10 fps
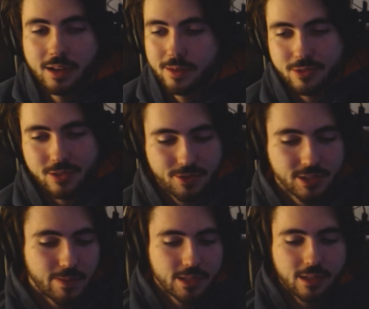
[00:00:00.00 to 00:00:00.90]
So this is
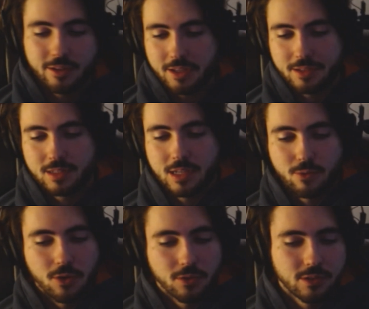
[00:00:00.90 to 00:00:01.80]
basically a
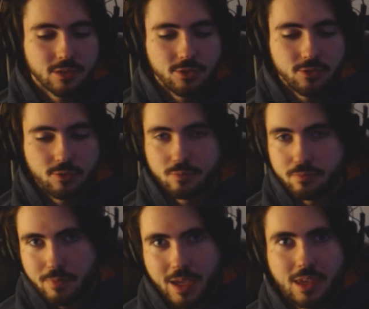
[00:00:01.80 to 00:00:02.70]
sequel to
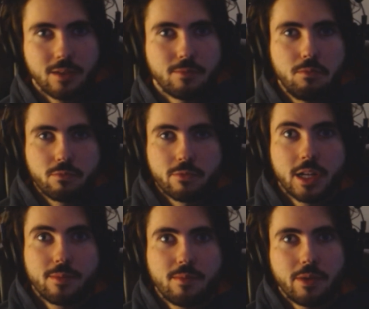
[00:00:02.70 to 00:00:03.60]
making
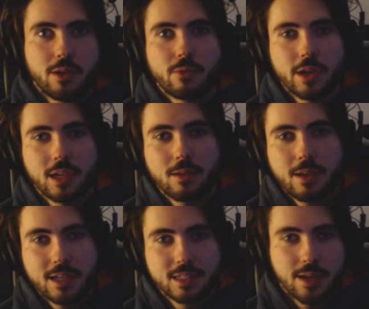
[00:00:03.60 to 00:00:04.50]
Riddim and BITWIG,
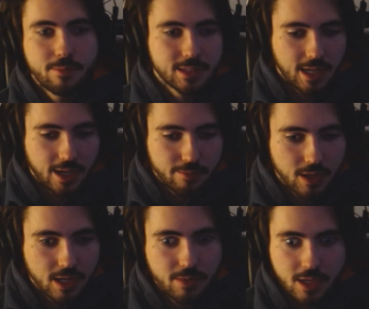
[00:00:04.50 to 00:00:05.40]
except I'm
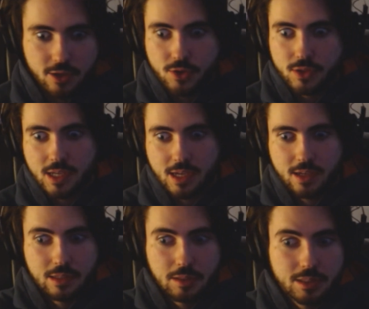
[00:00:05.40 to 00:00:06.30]
gonna be
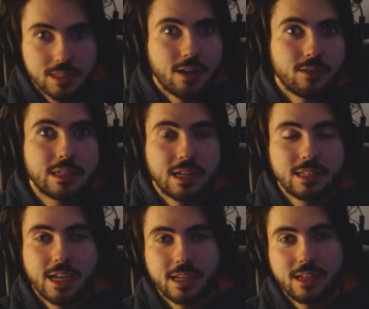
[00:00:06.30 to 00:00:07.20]
using sound design
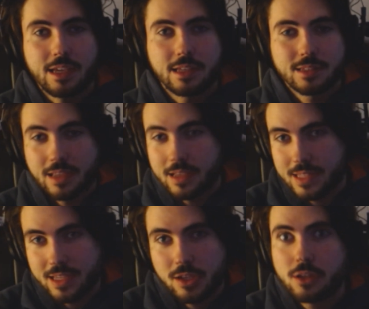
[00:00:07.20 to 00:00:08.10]
techniques, things
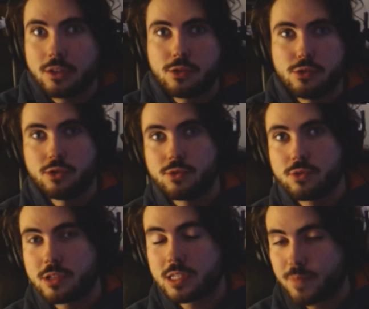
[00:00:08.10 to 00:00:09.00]
that you can
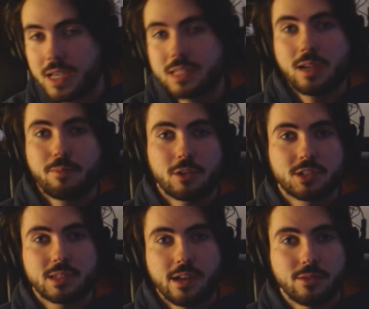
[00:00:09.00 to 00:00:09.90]
do to spice up your
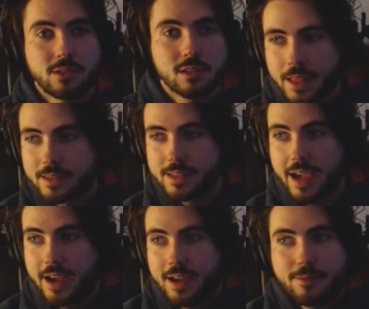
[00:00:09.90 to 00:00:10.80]
sounds, to
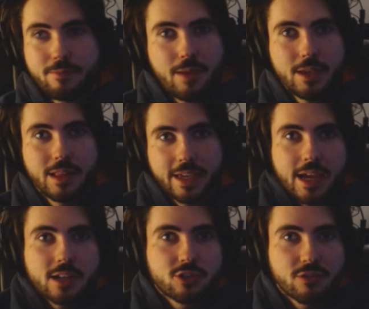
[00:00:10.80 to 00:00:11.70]
add maybe like
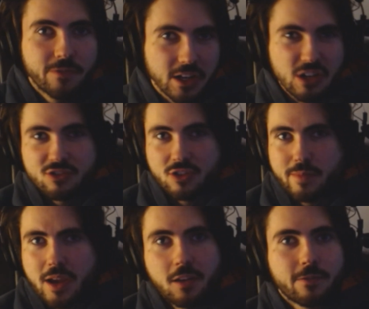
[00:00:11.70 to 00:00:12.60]
extra fills or
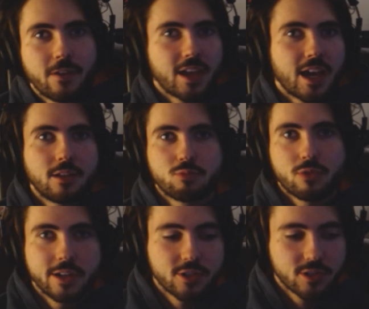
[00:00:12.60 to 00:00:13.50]
make your fake outs
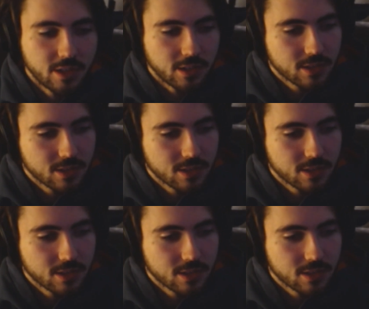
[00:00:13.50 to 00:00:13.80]
more interesting.